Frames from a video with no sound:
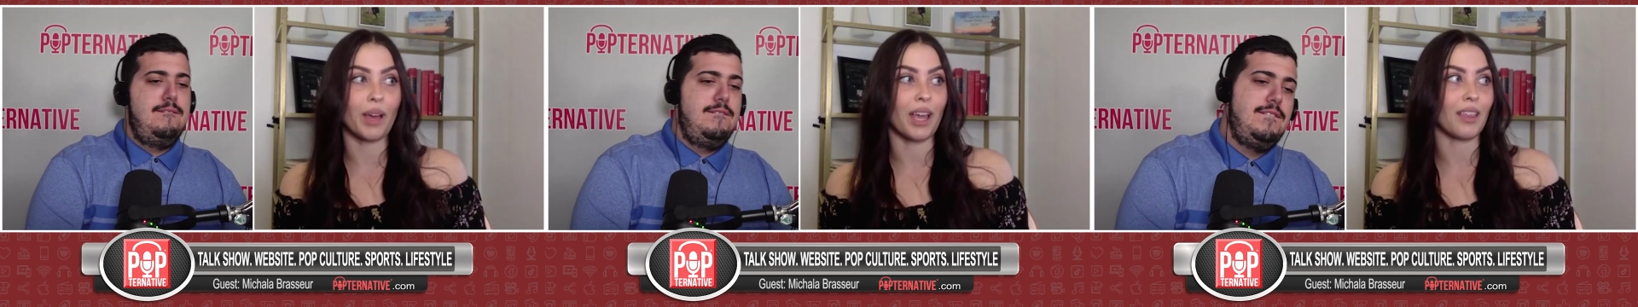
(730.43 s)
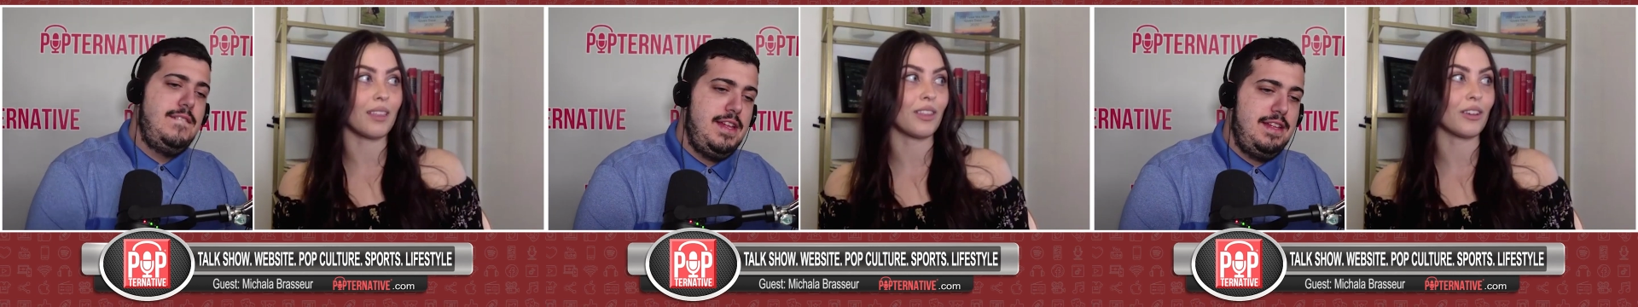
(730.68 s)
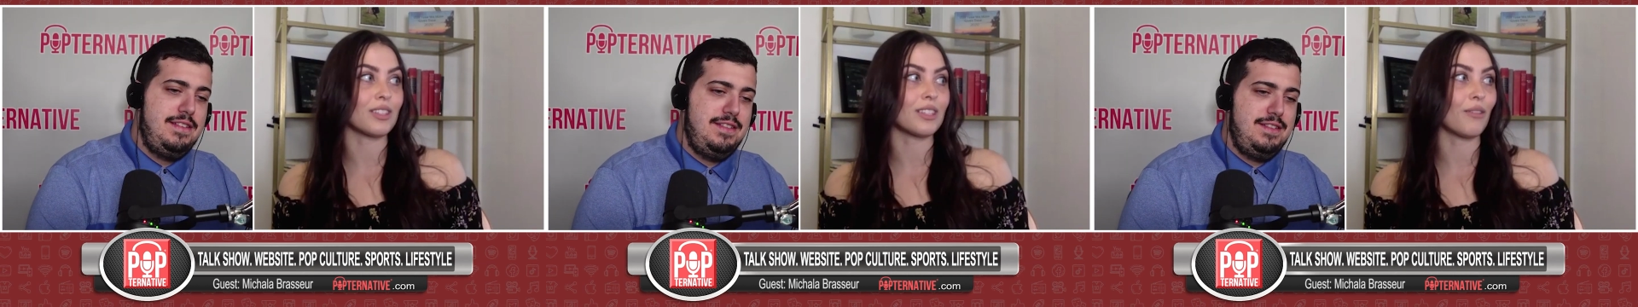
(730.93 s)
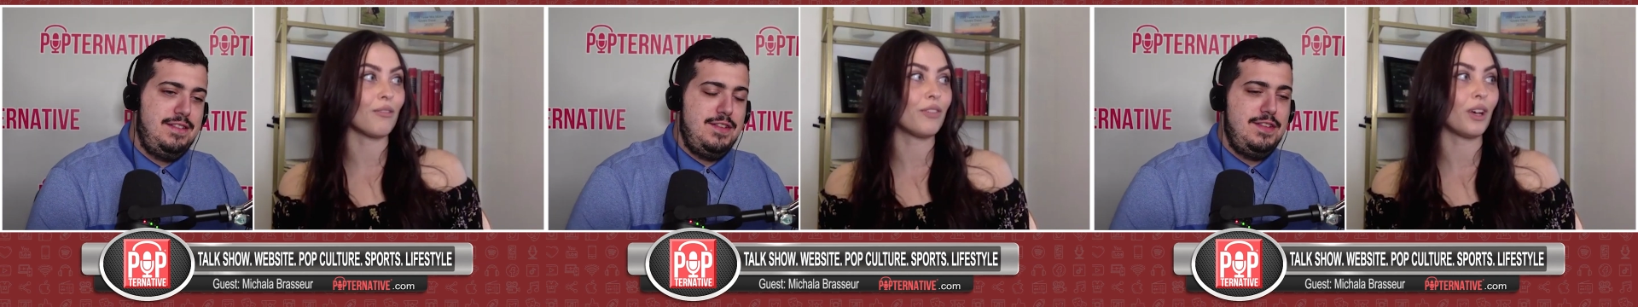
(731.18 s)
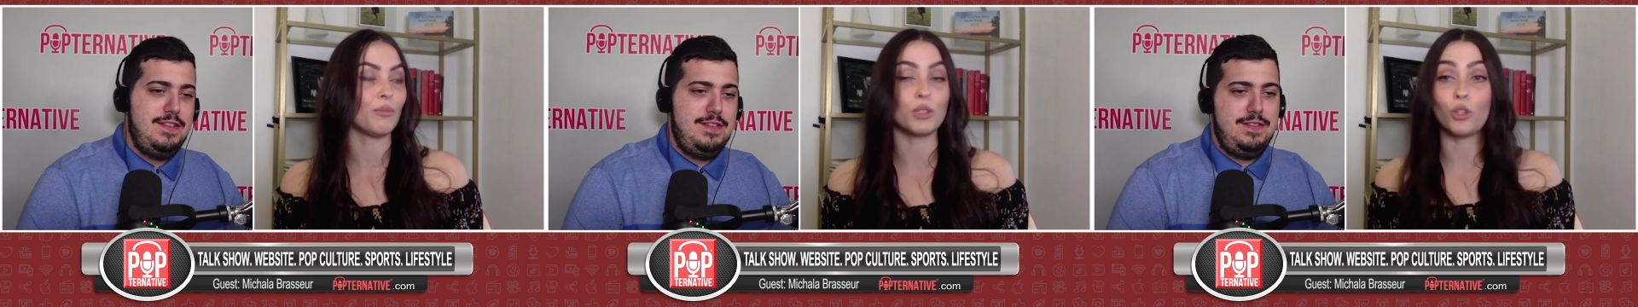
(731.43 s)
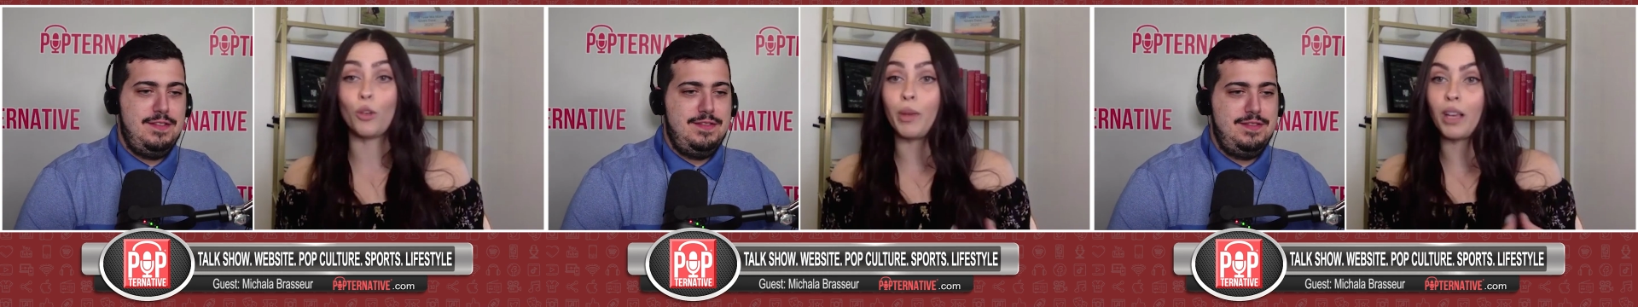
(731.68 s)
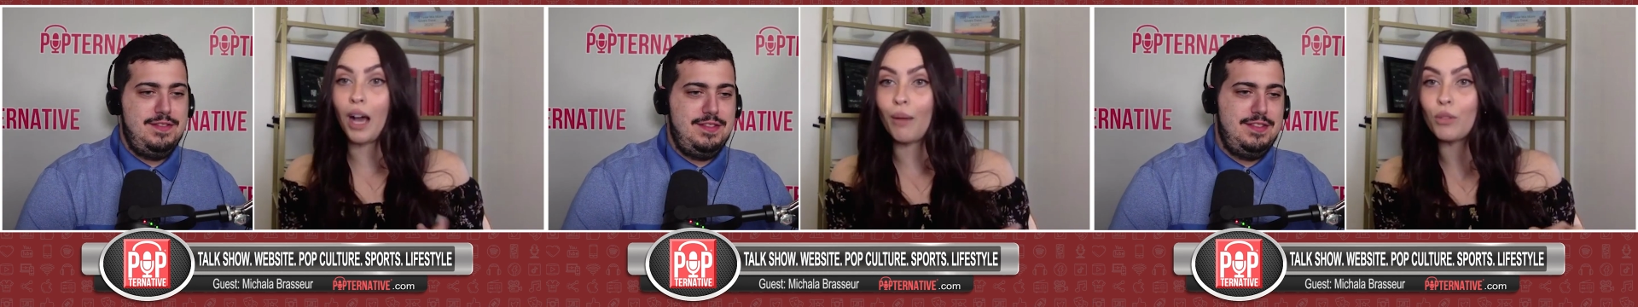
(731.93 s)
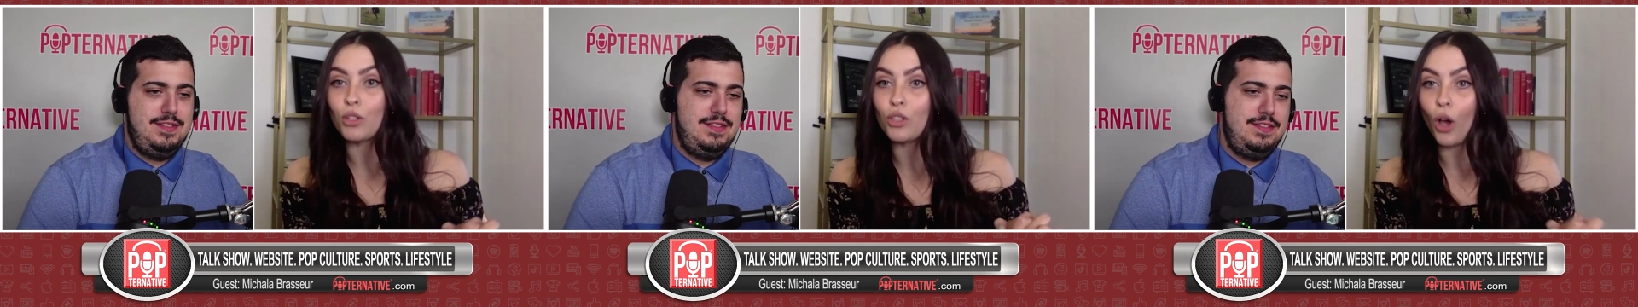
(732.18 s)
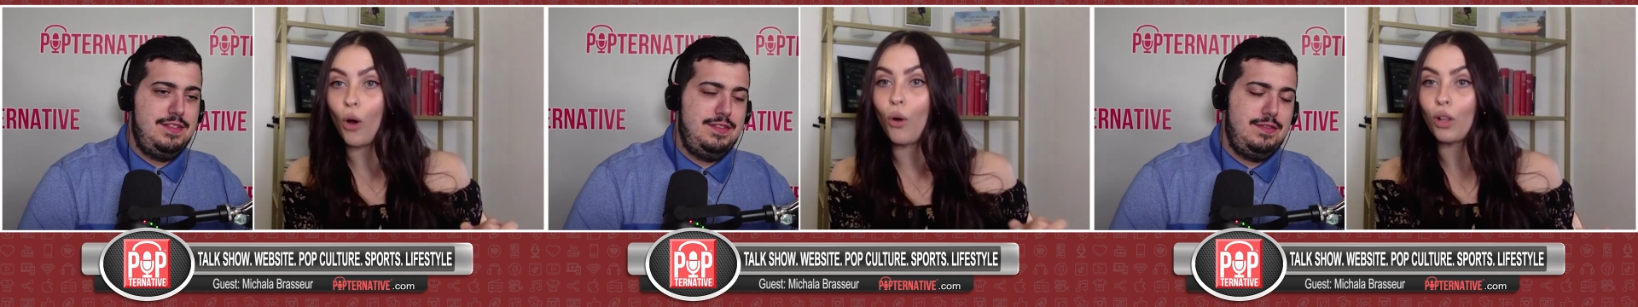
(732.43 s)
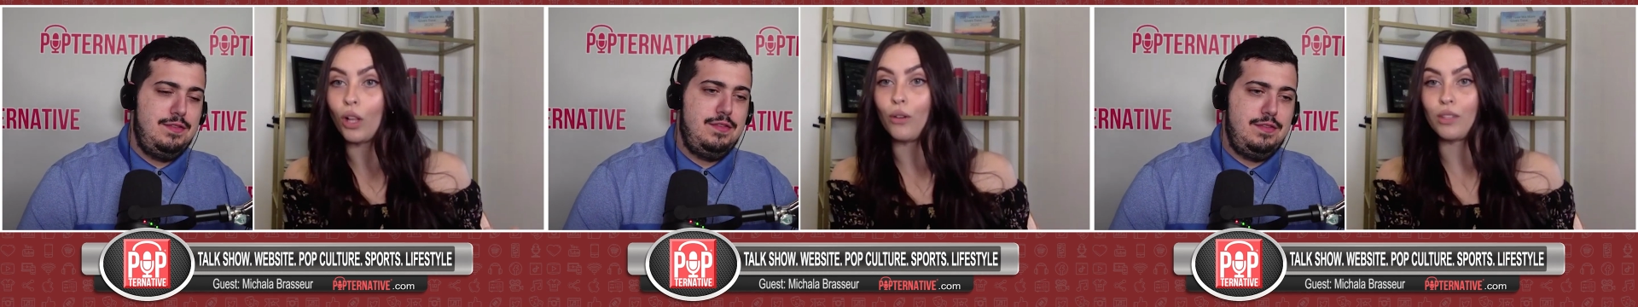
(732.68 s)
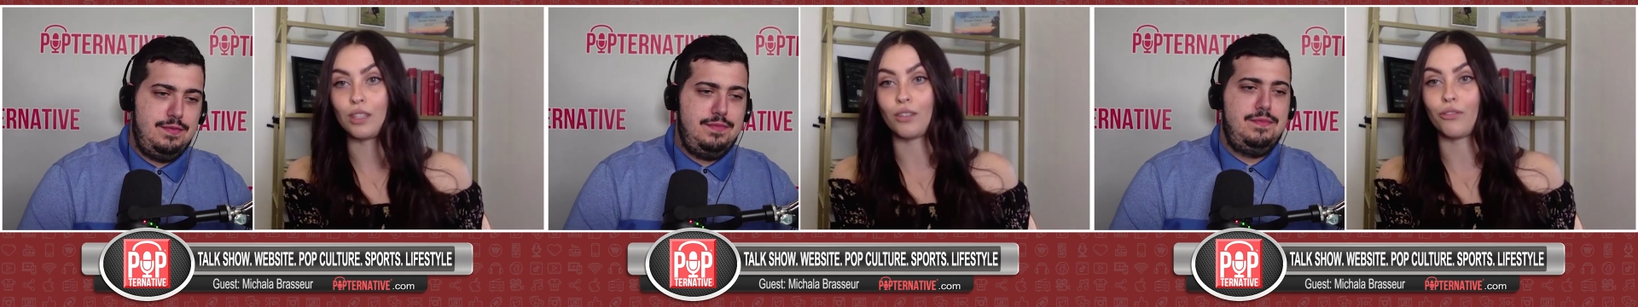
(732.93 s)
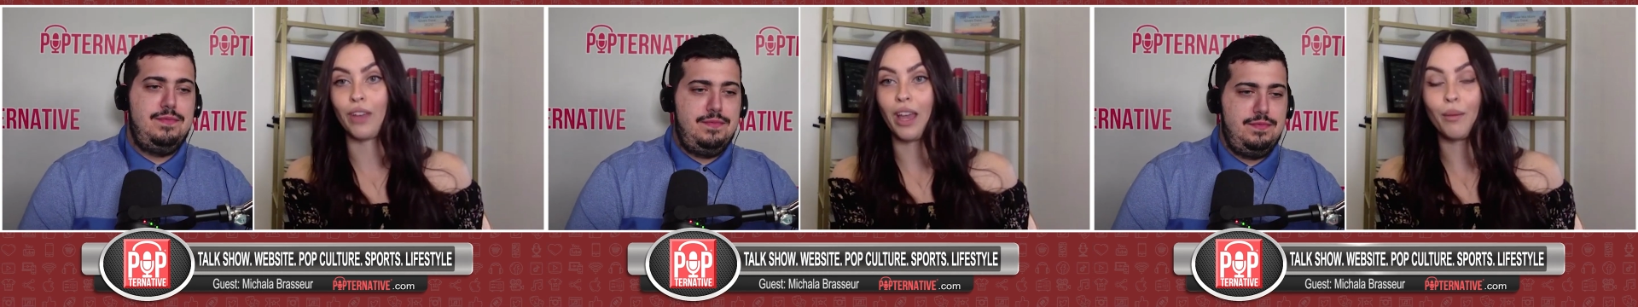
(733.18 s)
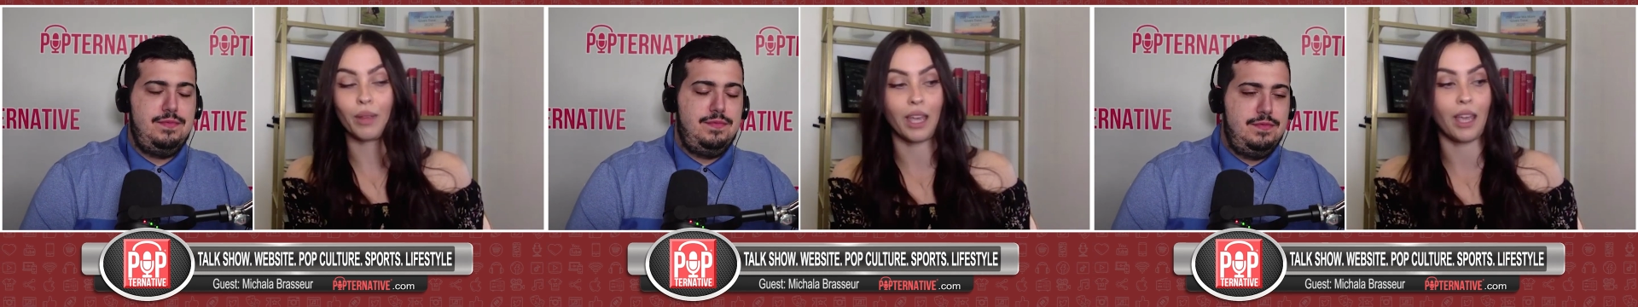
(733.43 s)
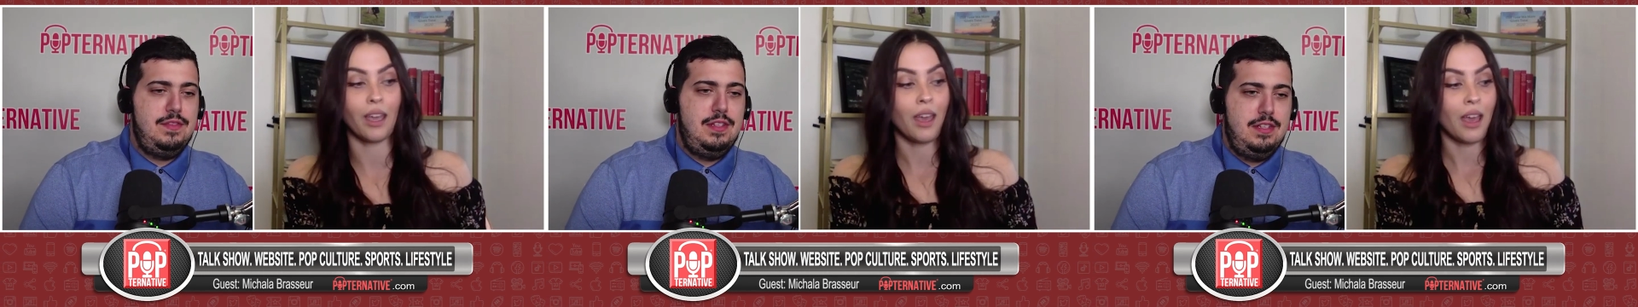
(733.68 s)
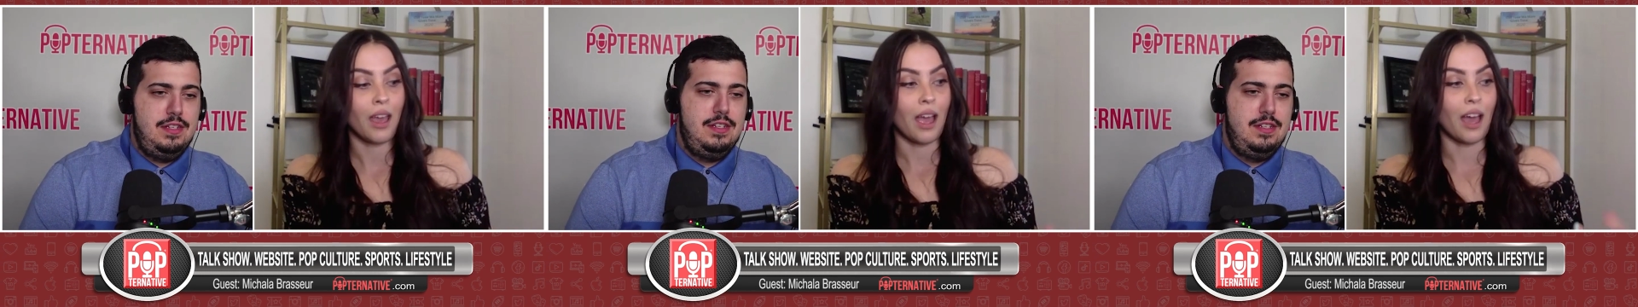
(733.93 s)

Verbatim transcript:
Speaker 1: like there's some films you become so close as a family,